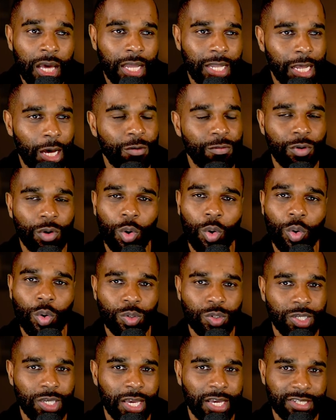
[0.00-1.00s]
Now, of
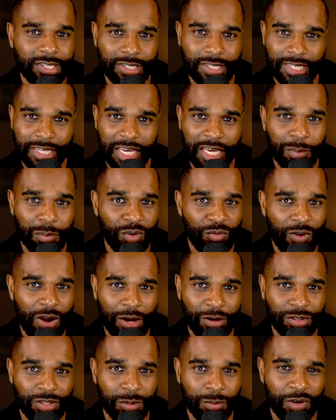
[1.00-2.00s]
course, he has a team
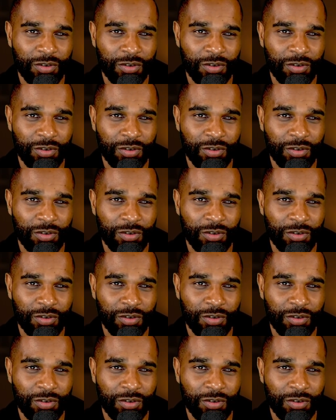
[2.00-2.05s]
around him,